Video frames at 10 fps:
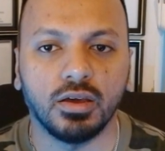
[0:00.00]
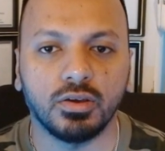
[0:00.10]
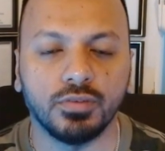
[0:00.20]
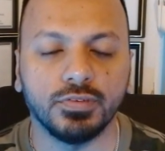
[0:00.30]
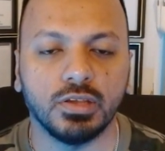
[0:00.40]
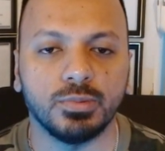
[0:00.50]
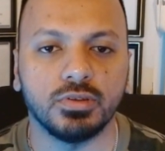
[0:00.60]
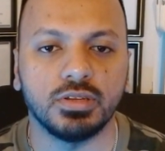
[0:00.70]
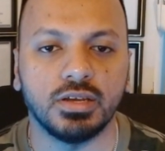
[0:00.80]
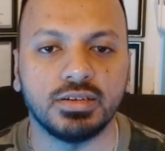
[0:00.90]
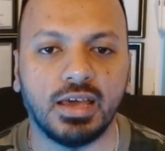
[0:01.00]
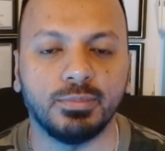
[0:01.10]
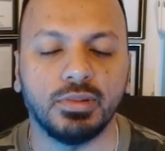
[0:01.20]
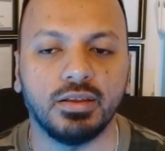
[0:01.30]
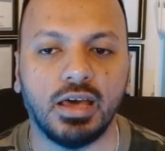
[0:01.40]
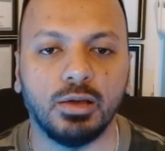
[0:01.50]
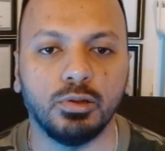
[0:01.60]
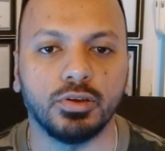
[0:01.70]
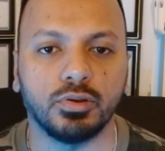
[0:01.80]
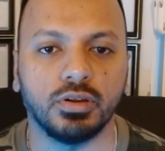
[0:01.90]
confused about the timeline, how
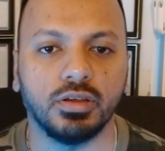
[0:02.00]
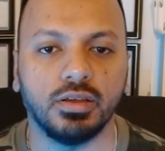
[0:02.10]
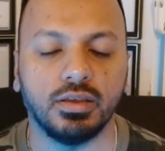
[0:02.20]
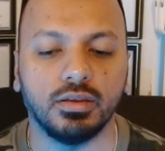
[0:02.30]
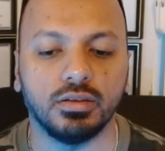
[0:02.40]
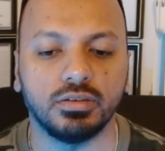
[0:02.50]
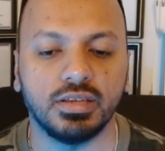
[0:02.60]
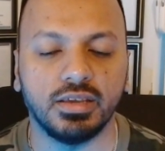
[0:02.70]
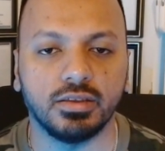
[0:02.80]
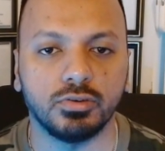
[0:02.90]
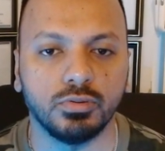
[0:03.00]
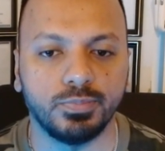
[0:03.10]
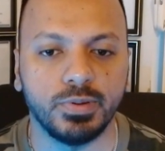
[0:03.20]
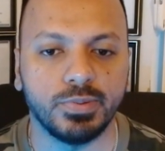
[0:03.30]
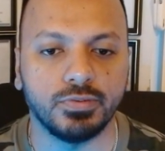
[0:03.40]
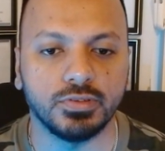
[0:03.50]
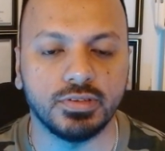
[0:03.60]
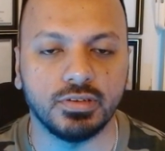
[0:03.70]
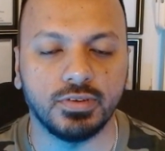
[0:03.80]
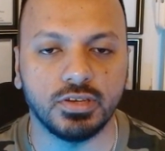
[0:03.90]
long it's gonna take to prepare for the
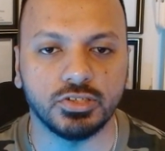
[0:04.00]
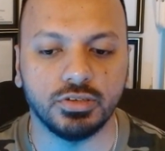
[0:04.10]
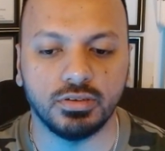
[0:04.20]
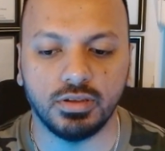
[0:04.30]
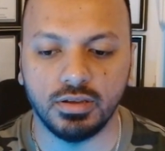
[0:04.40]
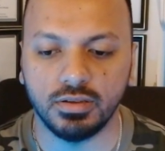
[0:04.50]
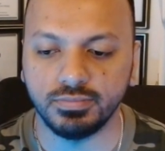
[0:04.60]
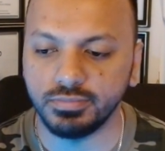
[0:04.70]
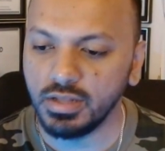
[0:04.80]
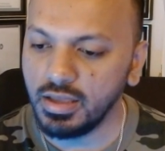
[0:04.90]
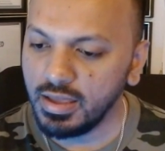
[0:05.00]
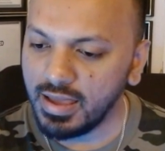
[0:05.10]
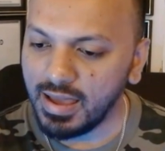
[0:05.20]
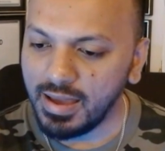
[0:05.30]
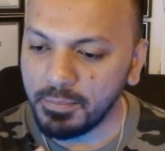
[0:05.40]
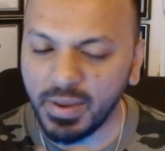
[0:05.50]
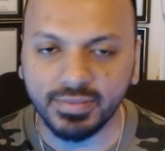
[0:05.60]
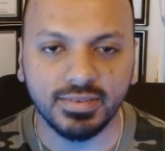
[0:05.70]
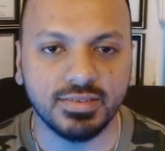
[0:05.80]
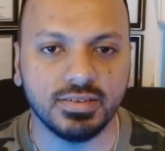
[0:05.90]
certification, my
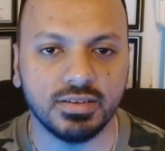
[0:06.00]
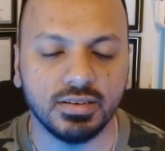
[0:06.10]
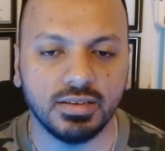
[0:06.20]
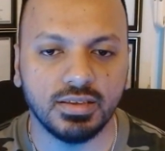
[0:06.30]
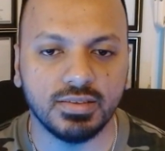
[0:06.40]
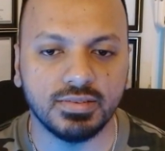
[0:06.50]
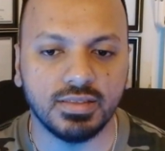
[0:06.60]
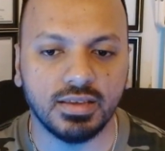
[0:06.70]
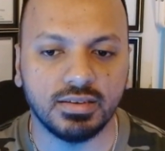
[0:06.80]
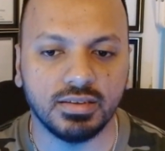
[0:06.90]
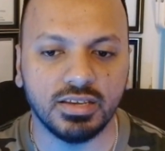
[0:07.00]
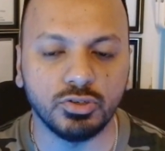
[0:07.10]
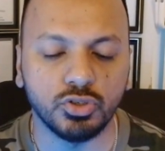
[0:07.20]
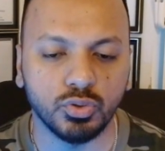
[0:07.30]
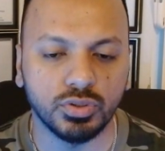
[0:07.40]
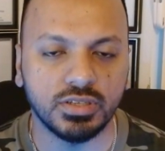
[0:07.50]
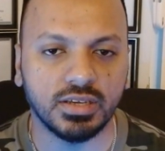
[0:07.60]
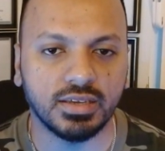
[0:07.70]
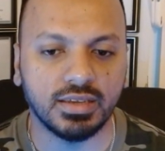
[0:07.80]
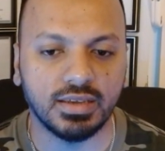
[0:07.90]
suggestion is that you should
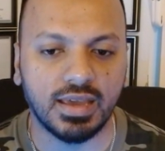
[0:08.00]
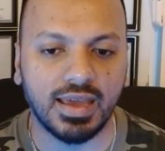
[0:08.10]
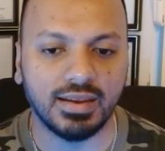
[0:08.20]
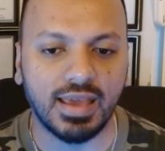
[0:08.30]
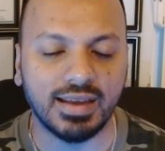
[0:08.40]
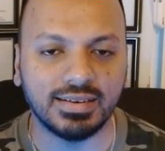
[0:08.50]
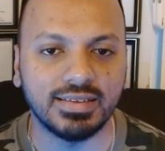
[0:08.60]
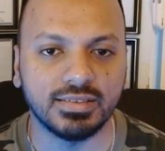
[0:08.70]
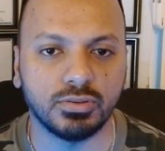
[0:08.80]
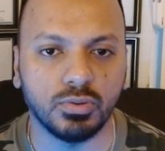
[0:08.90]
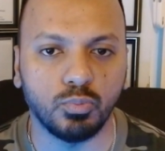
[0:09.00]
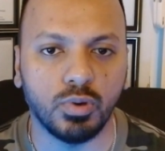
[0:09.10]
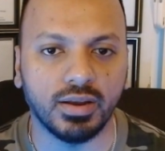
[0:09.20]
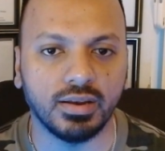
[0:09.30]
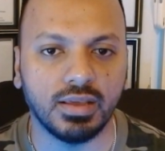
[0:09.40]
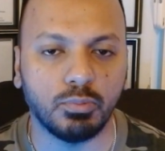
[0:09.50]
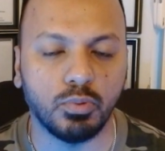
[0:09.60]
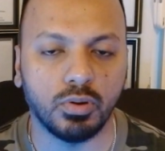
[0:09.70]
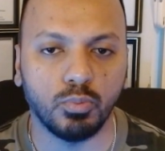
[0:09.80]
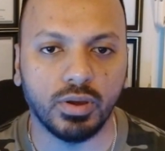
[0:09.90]
take at least 1
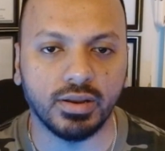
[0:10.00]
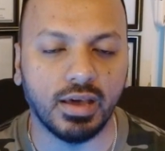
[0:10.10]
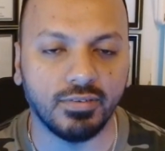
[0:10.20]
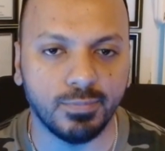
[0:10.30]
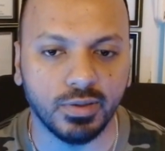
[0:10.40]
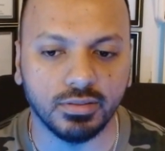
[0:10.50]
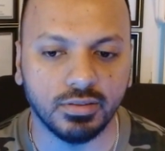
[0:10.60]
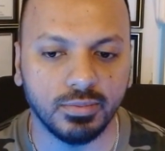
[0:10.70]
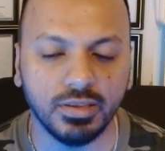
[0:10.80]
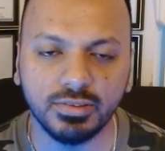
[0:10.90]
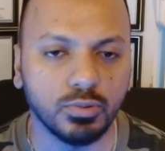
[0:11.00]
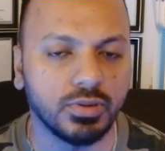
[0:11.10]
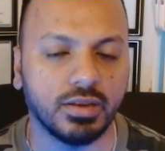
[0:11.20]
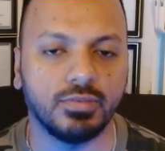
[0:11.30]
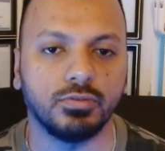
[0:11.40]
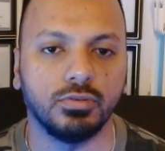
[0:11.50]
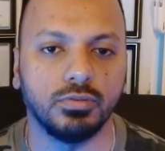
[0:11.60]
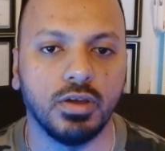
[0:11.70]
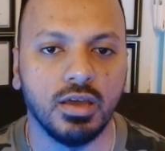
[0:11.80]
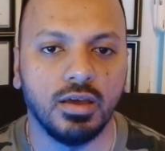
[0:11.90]
or 1.5 months. It's good enough
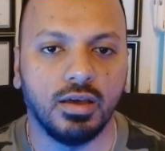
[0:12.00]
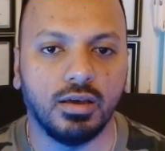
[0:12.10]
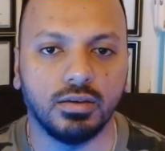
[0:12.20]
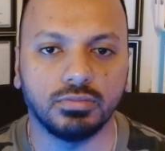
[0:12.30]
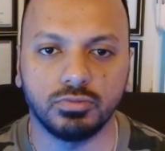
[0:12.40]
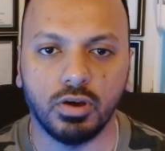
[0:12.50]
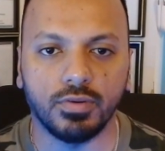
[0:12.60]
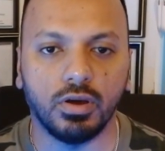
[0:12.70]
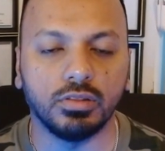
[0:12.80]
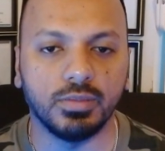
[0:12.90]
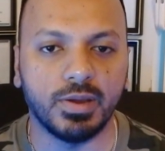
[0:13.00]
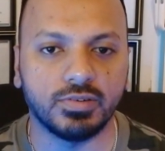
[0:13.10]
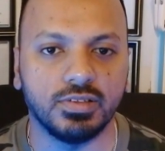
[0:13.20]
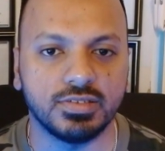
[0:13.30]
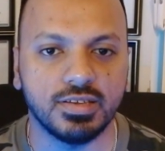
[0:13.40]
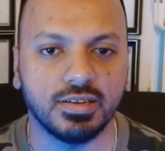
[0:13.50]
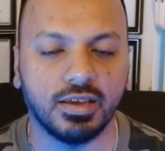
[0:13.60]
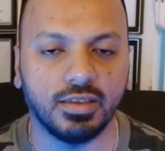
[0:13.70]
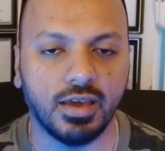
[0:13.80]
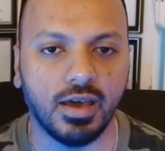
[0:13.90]
to cover all the materials that
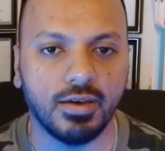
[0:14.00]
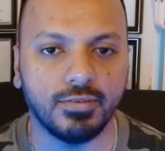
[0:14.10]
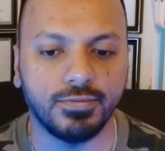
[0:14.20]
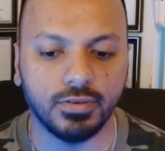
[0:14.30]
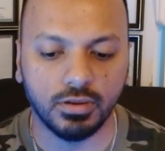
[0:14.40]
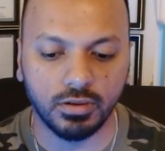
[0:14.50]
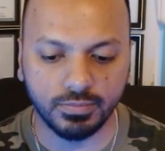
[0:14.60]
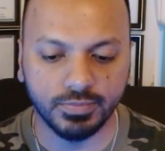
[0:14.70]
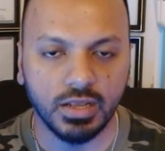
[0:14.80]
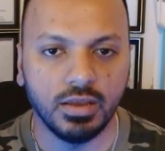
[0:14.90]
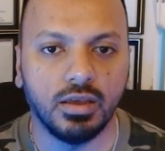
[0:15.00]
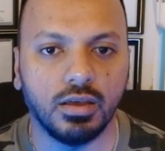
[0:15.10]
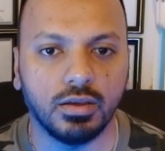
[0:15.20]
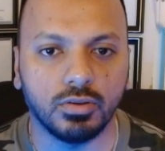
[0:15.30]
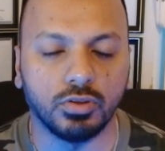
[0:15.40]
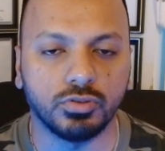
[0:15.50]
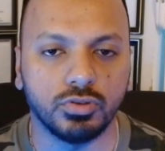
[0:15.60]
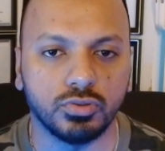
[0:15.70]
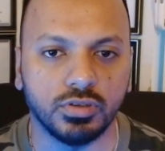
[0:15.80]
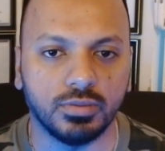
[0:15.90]
I have gone
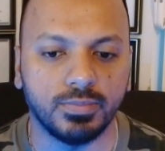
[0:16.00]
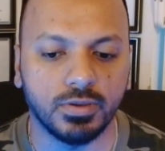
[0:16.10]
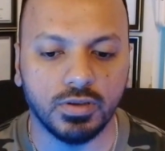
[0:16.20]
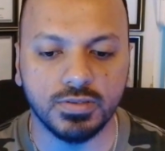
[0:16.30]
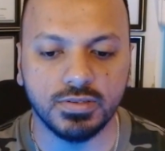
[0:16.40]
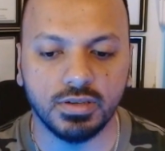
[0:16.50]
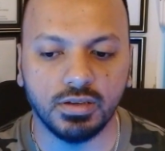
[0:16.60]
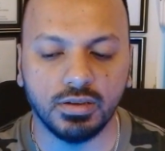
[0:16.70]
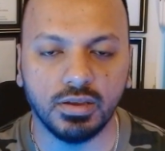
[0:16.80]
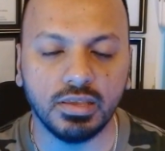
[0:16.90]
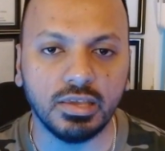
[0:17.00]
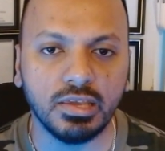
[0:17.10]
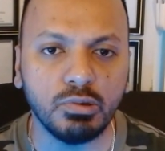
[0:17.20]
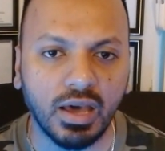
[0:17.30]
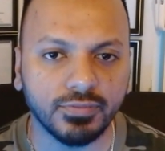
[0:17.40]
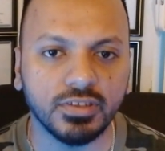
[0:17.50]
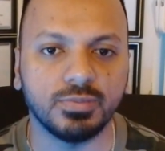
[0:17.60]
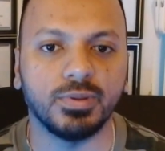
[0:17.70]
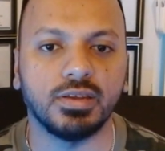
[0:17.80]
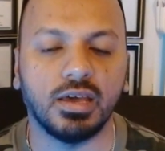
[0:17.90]
through today, because you have to
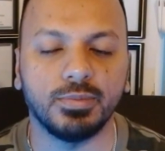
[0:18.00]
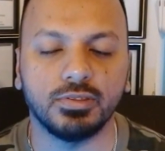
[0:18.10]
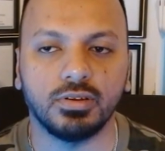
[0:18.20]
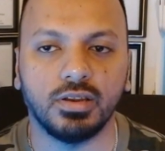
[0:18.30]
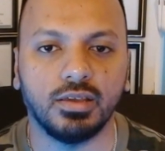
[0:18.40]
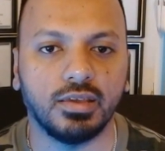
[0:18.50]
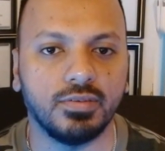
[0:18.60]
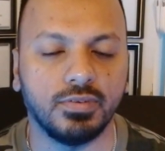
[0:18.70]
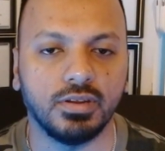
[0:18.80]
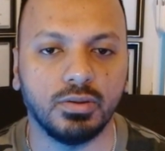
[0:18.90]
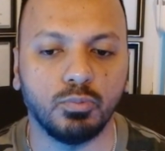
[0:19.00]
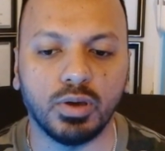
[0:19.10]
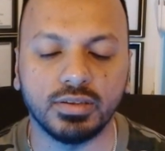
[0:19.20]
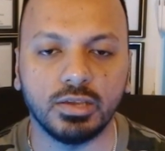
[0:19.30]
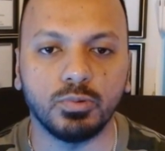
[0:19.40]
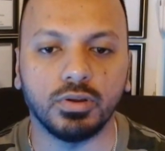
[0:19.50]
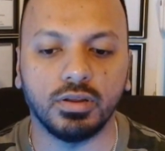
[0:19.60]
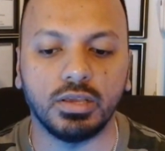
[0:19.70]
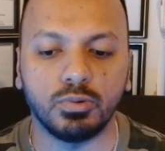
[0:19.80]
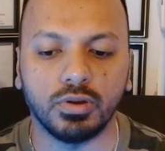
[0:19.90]
spend time. It's not like every day, one day
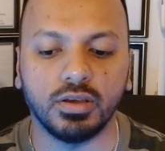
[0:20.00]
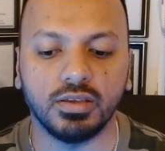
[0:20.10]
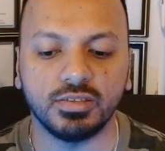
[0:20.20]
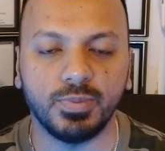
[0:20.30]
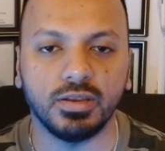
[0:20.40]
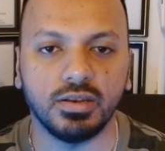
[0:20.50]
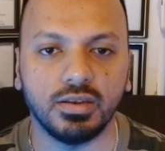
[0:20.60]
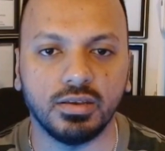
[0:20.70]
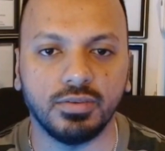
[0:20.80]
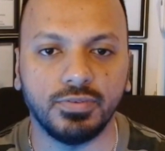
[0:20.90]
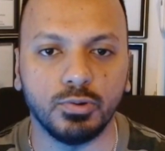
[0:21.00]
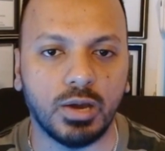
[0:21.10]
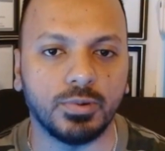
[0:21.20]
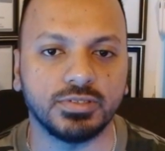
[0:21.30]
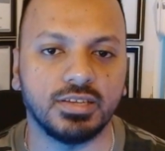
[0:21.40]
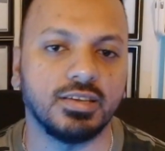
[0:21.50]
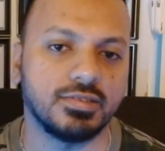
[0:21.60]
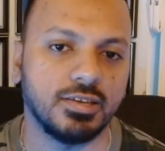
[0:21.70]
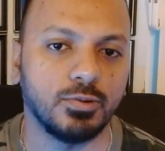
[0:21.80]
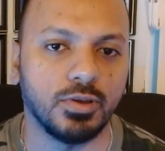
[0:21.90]
you're gonna spend a few hours, the next
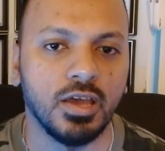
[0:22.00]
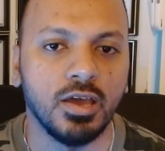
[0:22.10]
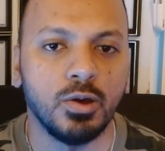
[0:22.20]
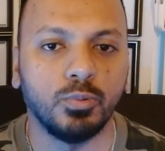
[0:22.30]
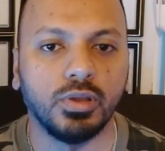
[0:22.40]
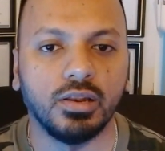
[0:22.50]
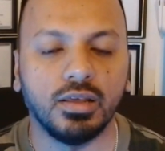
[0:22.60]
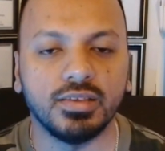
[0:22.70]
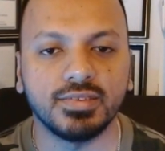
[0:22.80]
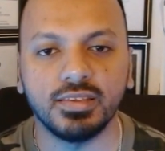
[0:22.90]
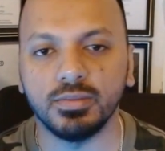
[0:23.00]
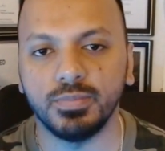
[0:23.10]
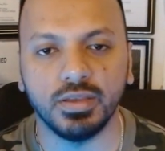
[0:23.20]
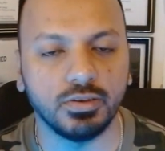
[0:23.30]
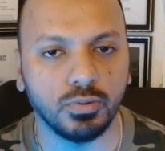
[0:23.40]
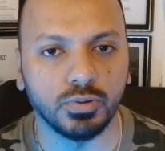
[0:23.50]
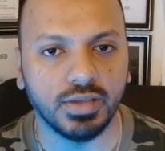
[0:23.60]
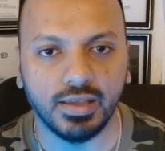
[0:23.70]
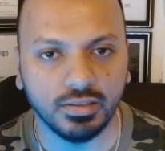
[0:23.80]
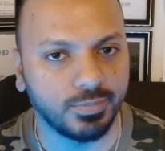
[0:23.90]
day you will skip. It won't
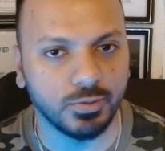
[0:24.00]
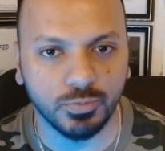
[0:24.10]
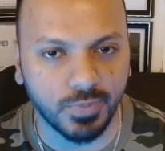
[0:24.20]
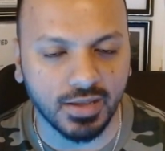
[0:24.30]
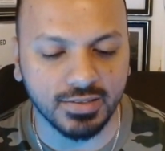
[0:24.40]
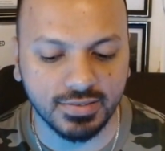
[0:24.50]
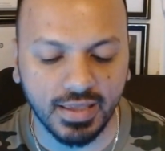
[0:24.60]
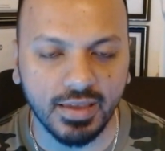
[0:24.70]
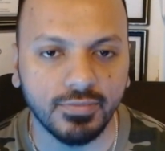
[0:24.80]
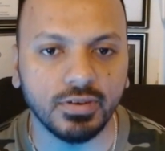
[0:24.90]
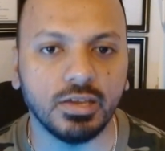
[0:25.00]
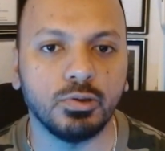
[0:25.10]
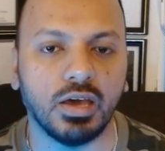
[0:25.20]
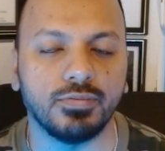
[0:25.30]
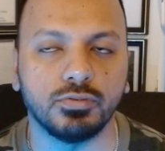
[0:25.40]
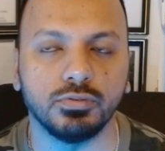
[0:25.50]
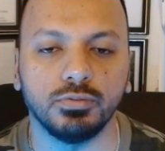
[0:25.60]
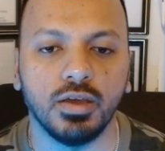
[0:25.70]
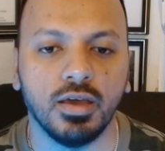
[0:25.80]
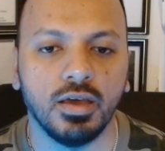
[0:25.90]
help you to pass. Every day you have to